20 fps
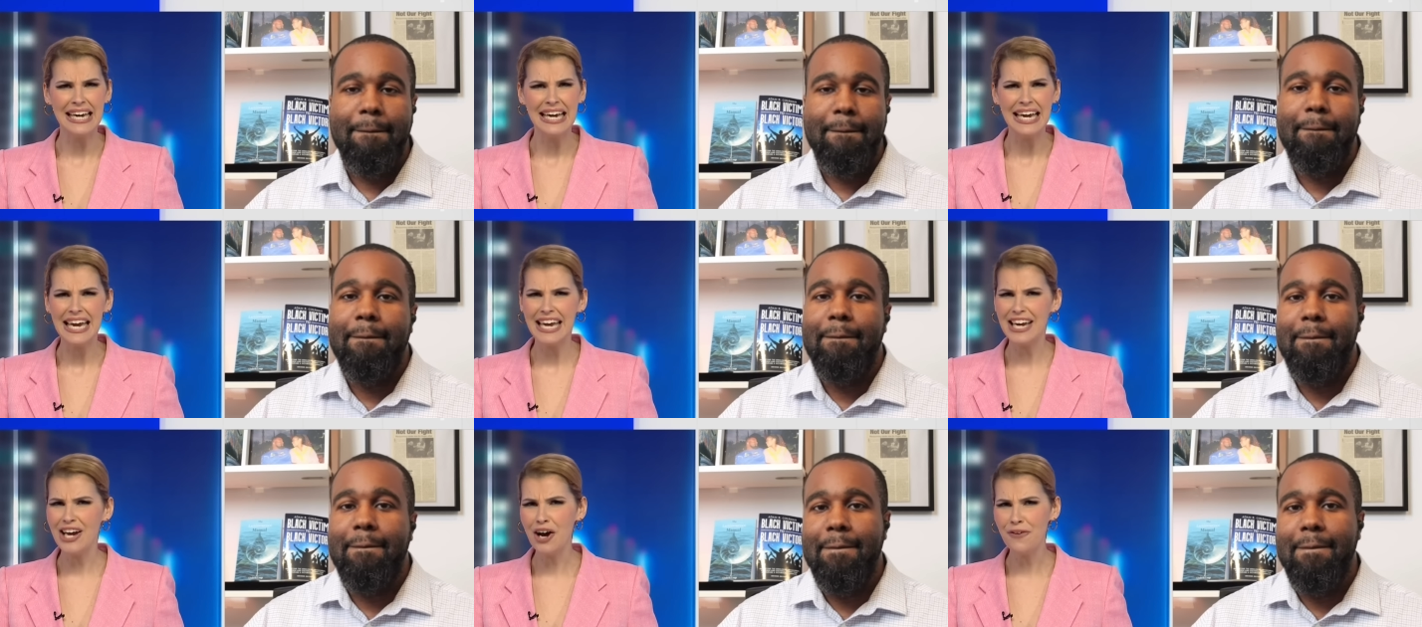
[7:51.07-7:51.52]

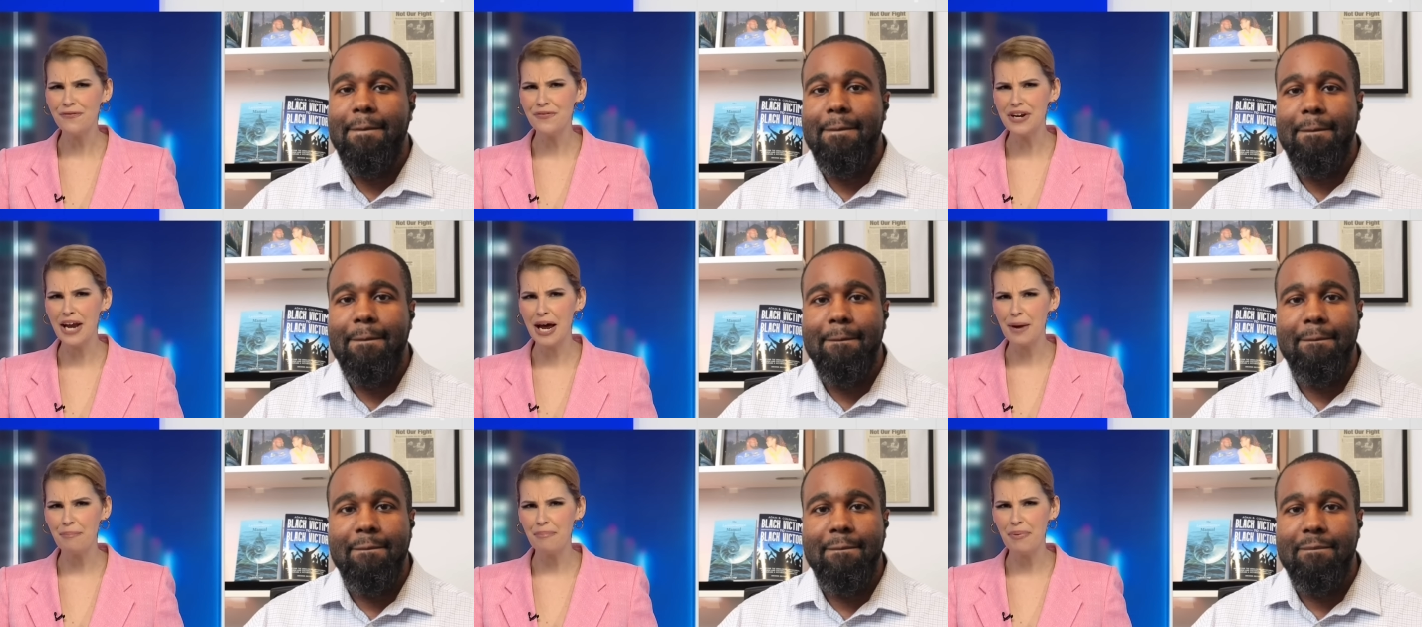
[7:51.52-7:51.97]
Speaker 1: he offered
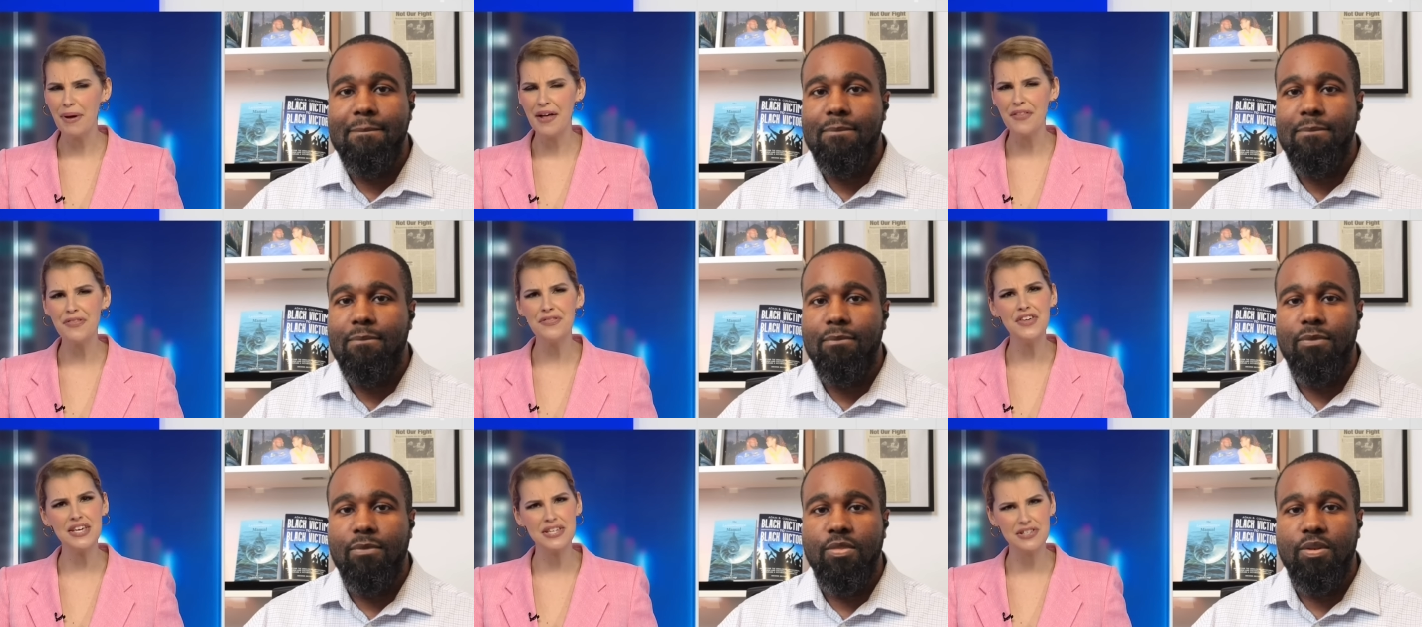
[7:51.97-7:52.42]

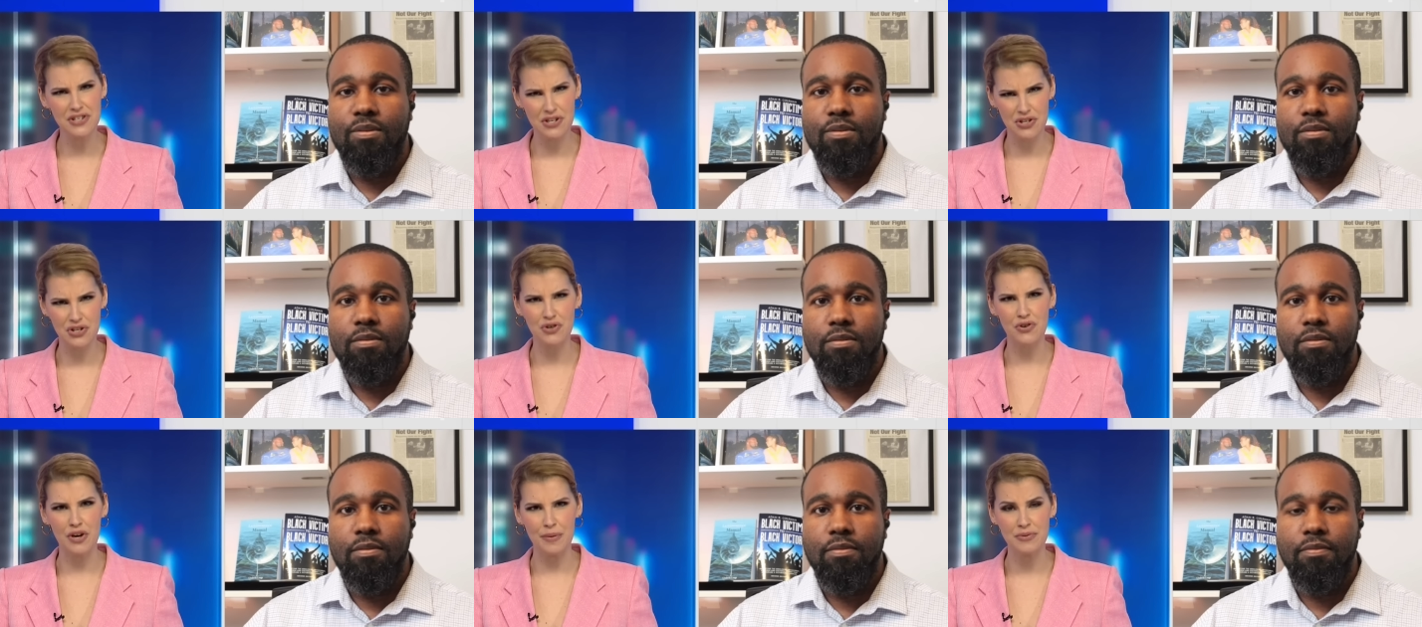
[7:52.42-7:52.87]
up this
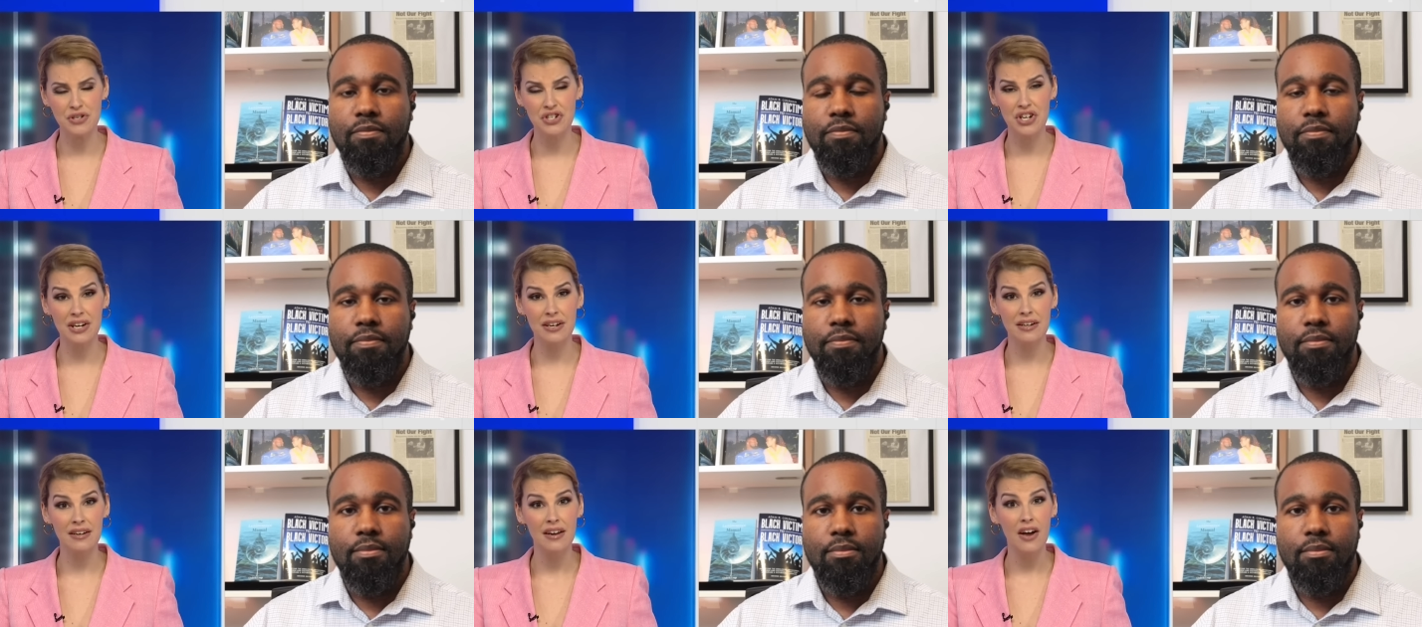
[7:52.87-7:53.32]

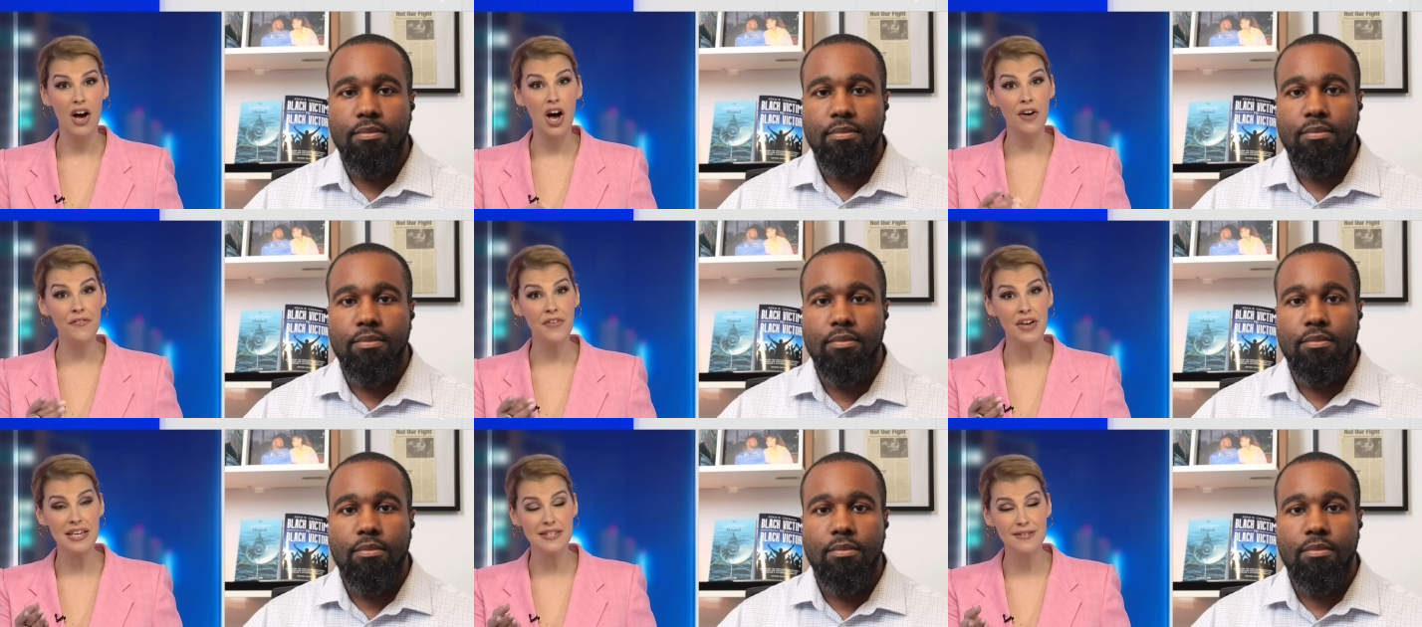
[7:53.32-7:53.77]
description
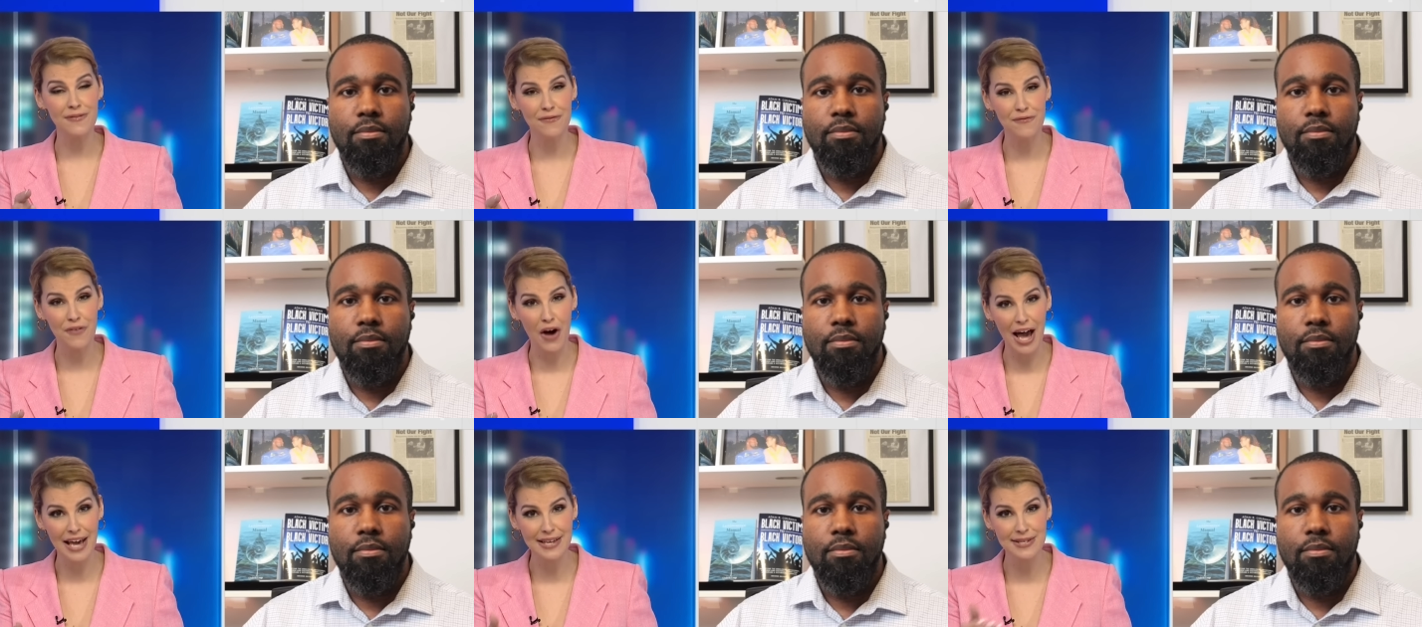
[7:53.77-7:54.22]
of his
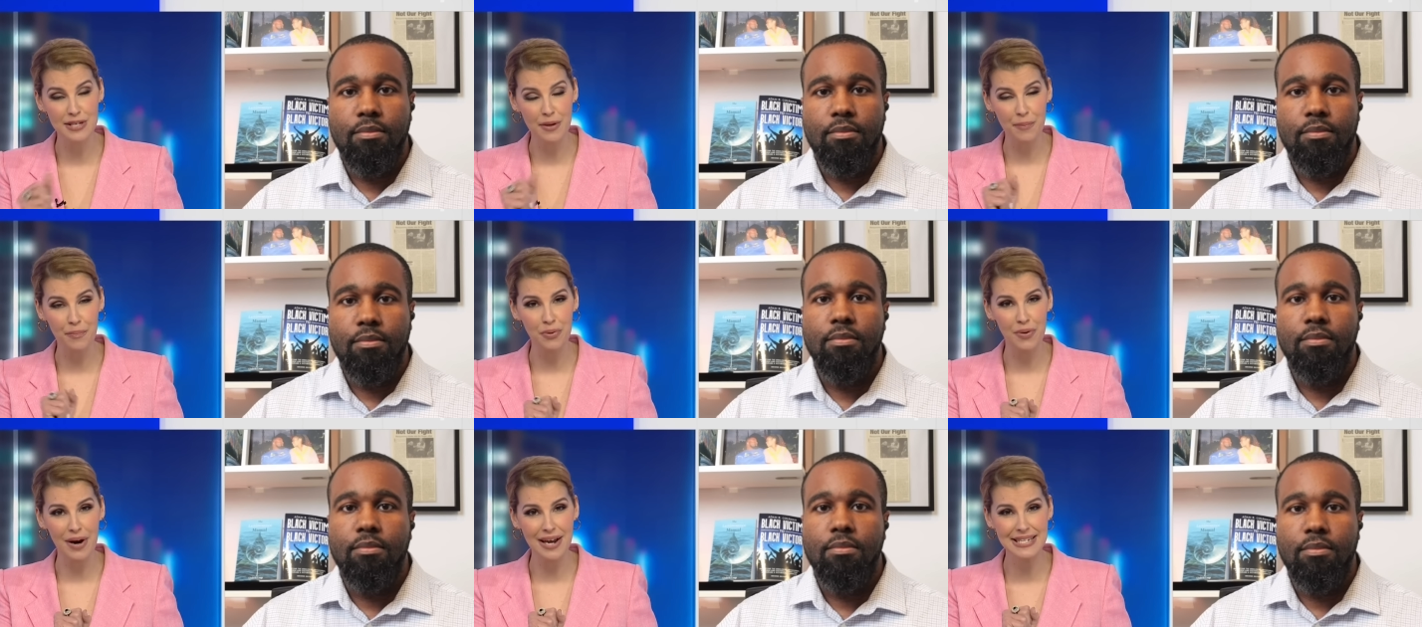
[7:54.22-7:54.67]
vice
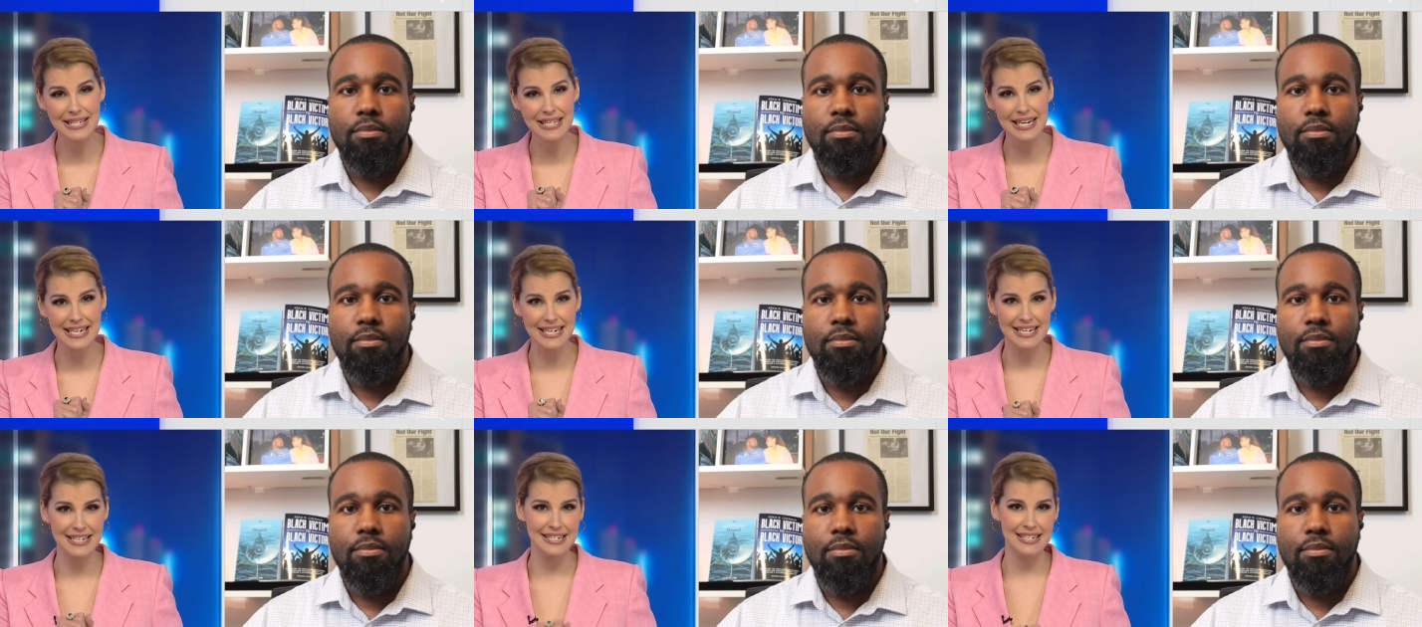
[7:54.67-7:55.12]

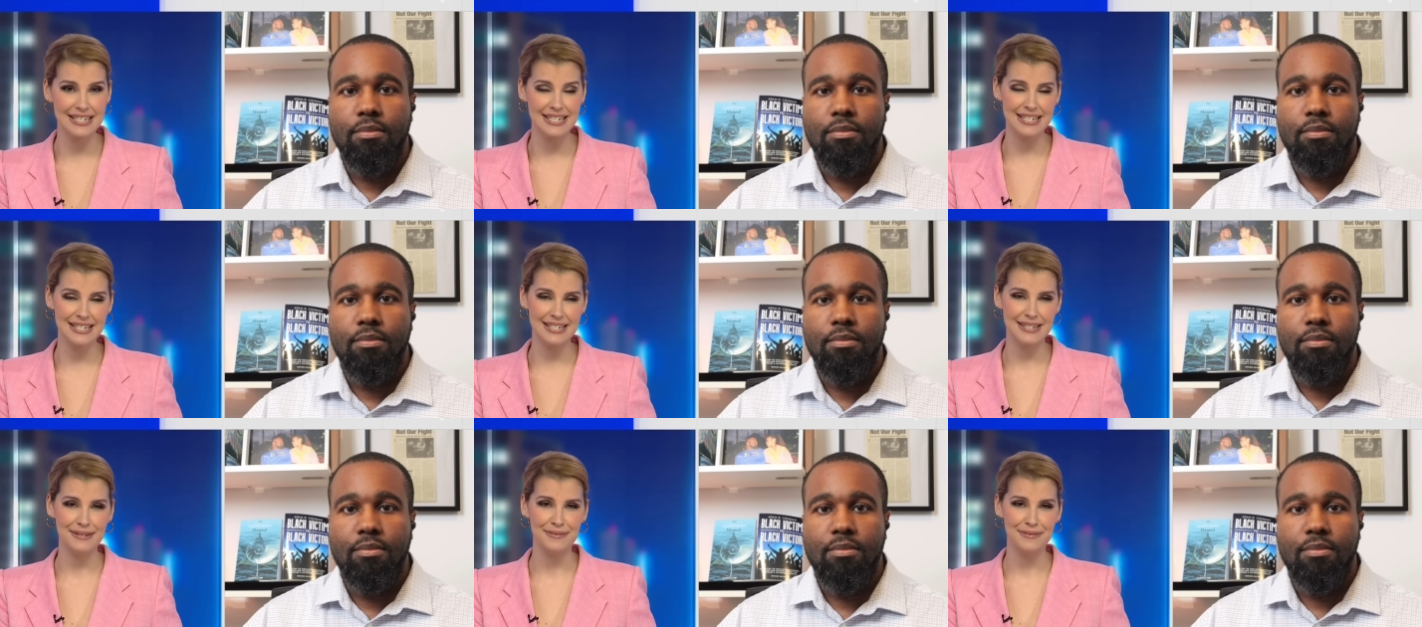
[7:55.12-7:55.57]
president.